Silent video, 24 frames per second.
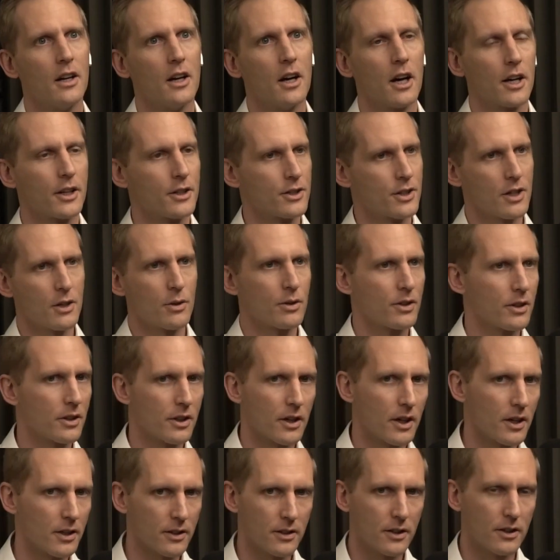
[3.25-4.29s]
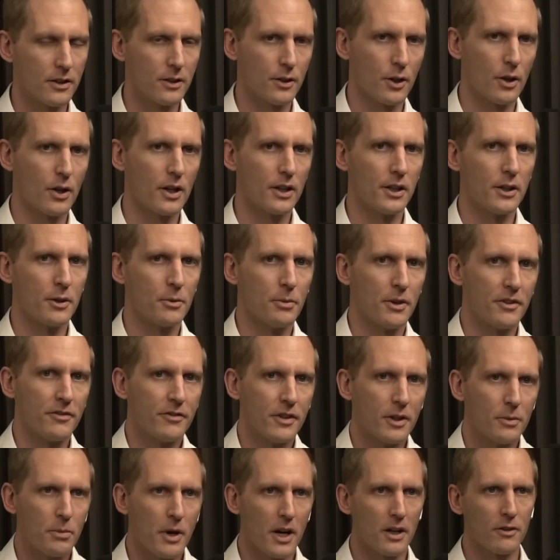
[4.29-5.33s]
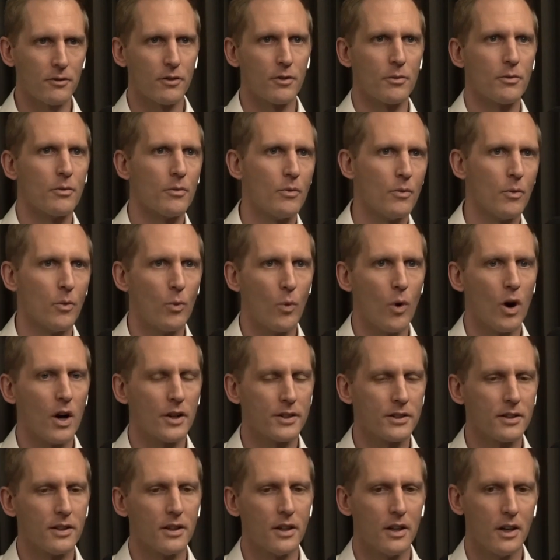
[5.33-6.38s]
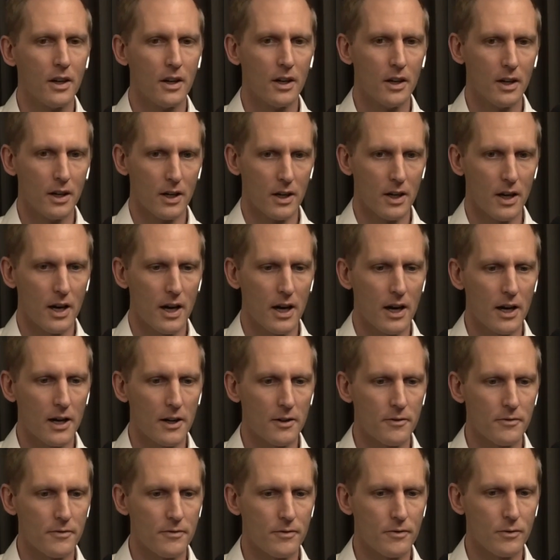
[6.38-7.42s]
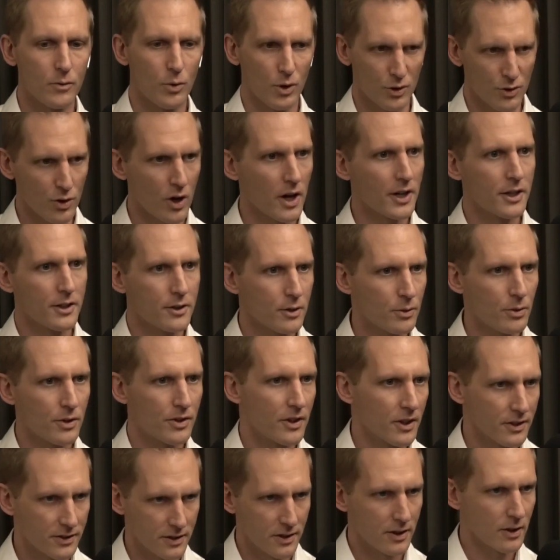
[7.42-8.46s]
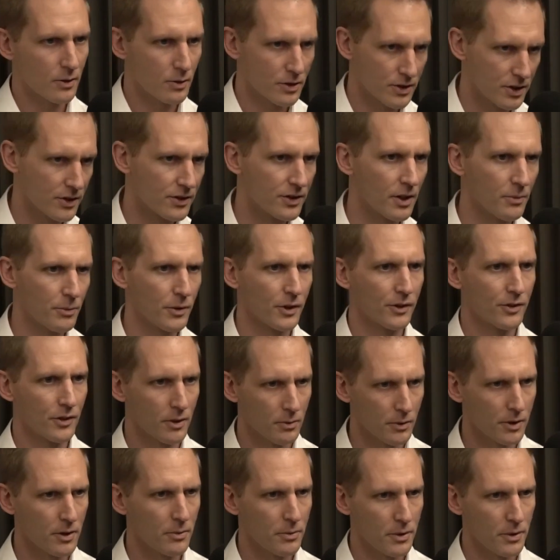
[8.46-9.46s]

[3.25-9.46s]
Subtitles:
I could share with you, a little bit of feedback from what we're trying to do with Dicerra, which is something similar.